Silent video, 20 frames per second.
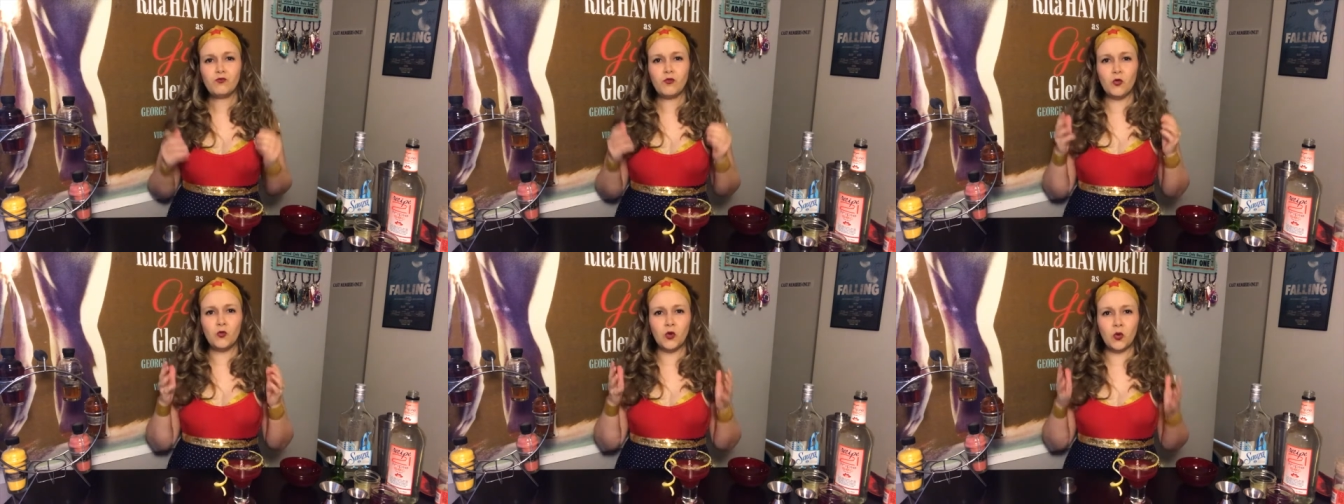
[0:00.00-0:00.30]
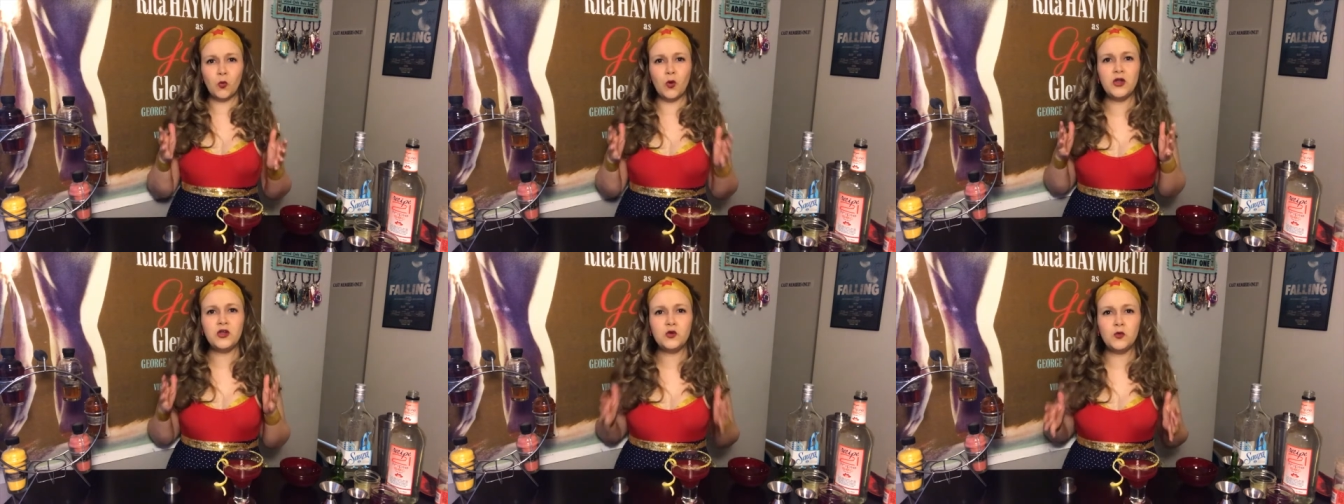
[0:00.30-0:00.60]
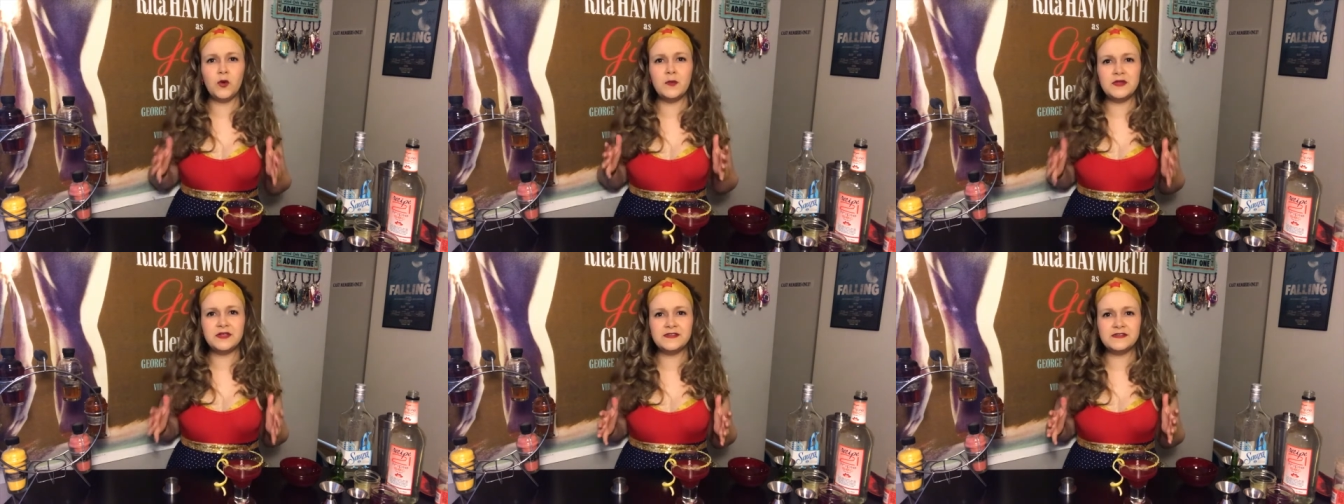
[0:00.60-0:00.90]
where Wonder
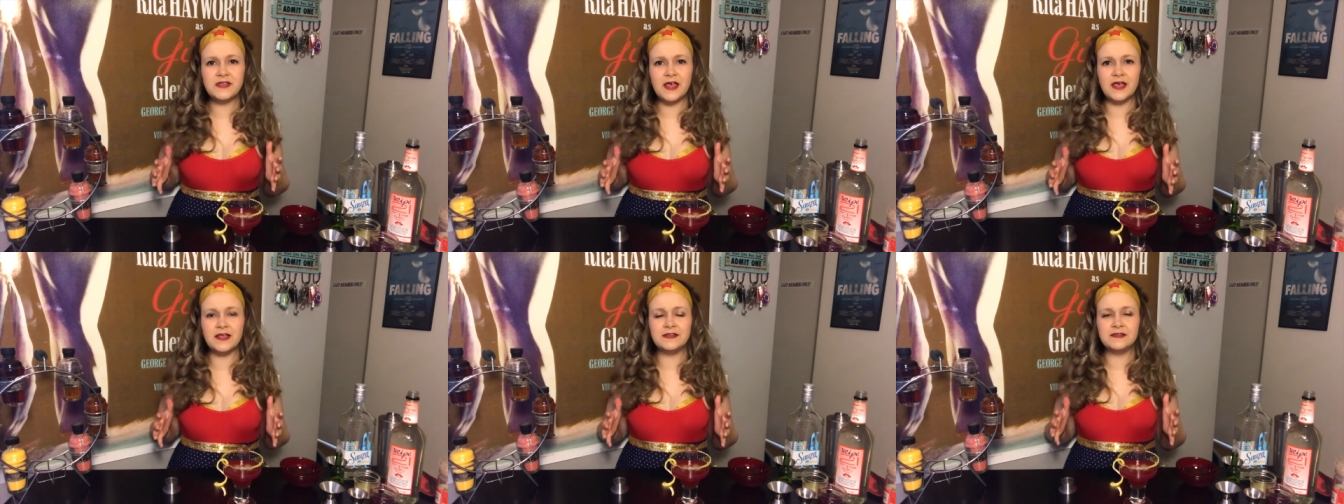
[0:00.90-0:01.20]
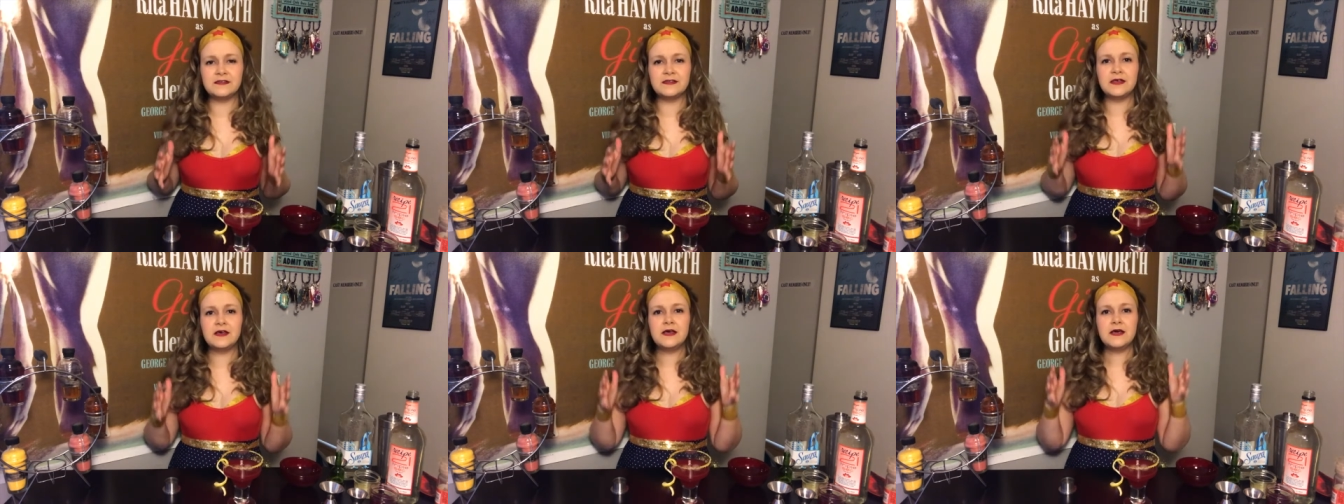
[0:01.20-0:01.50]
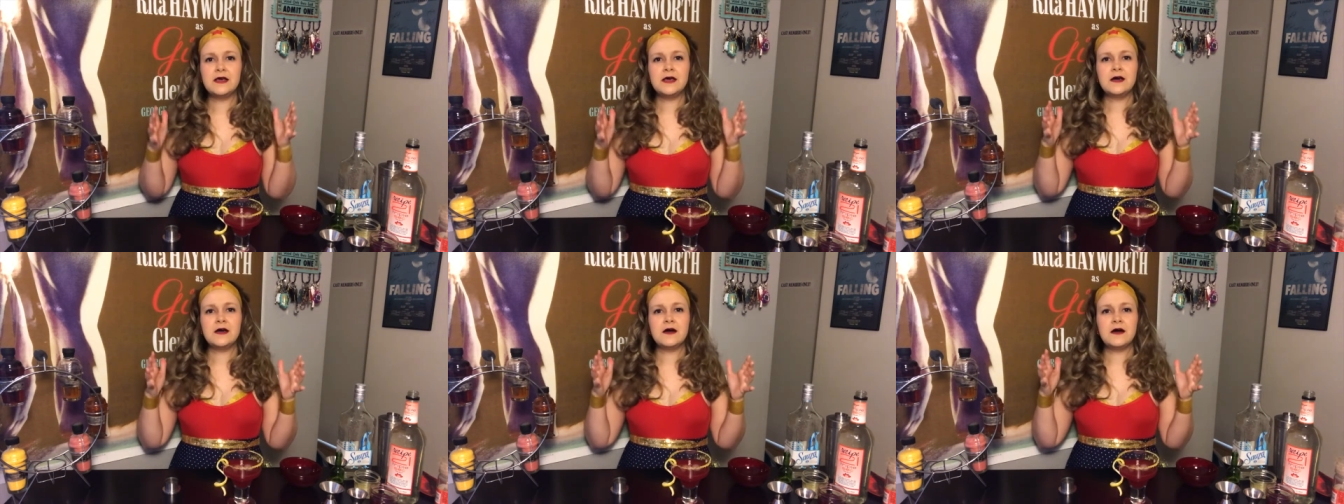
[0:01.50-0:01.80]
Woman says,
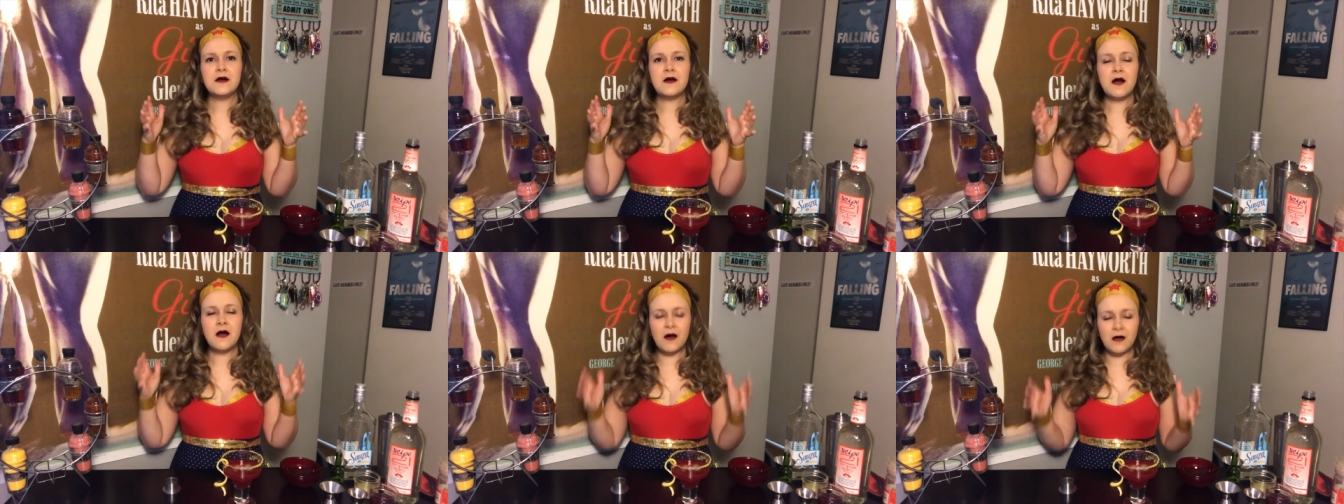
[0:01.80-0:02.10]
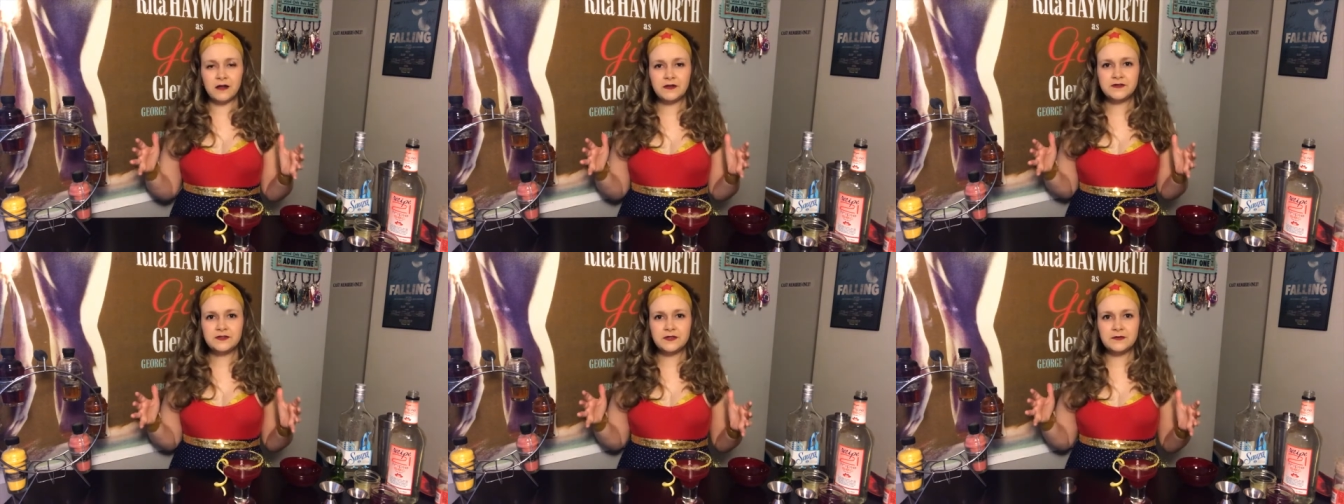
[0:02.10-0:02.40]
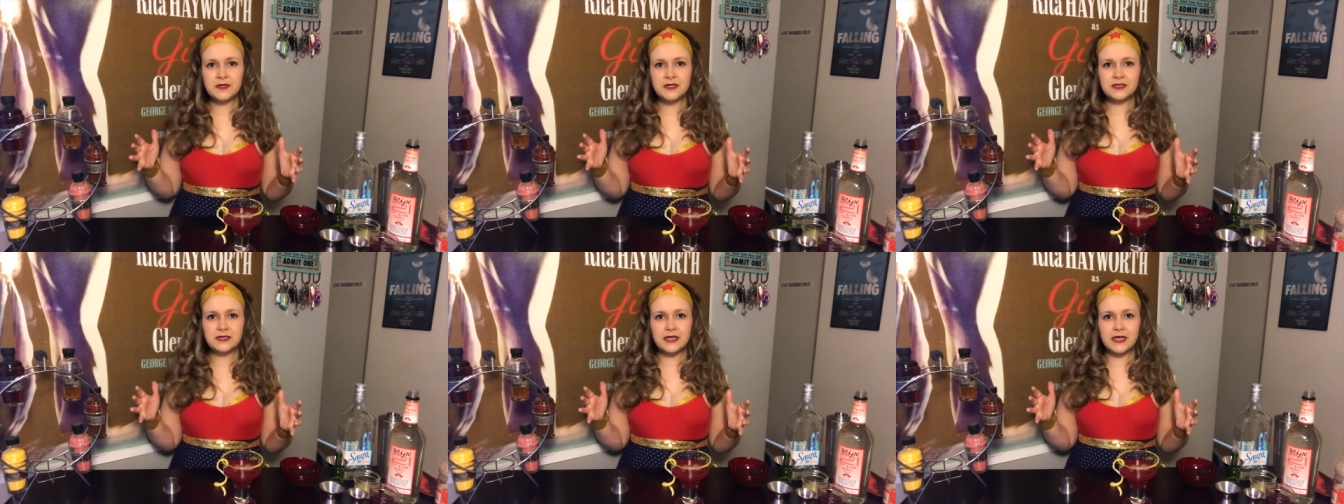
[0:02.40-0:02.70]

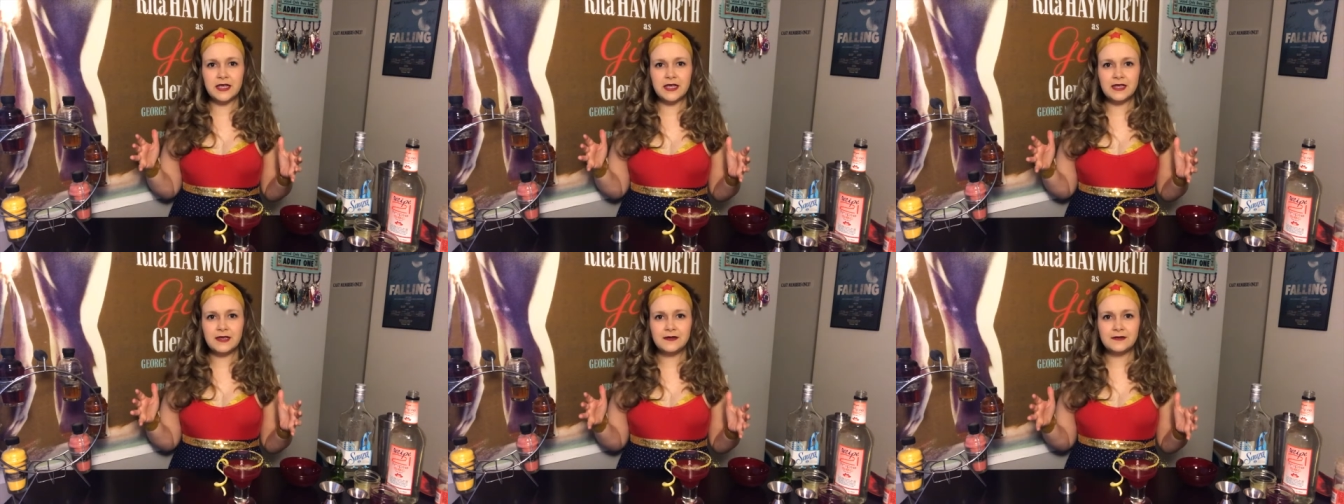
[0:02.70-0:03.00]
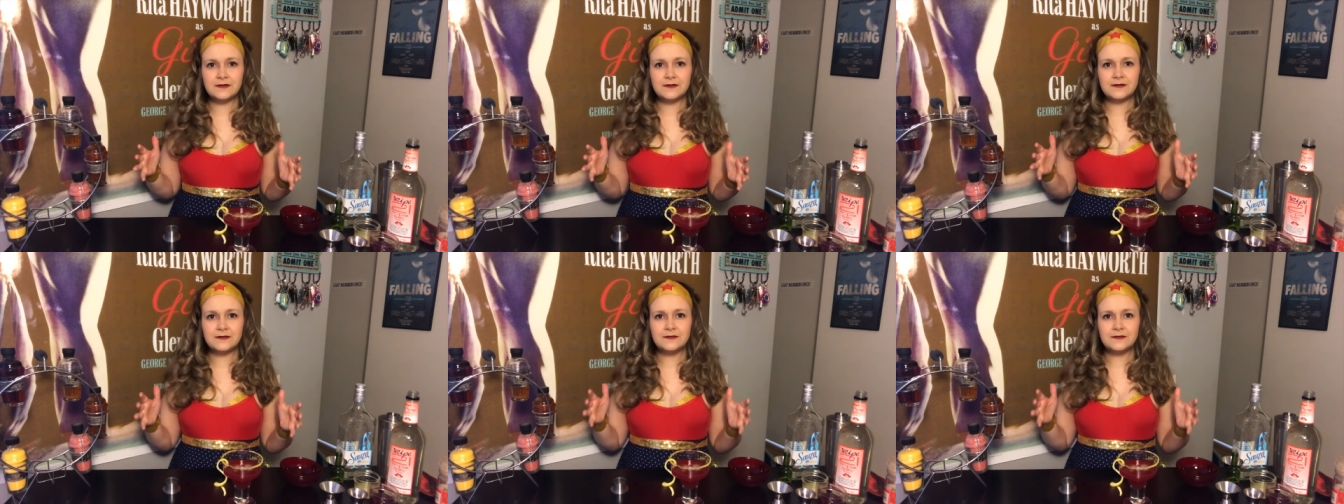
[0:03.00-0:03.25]
ultimately,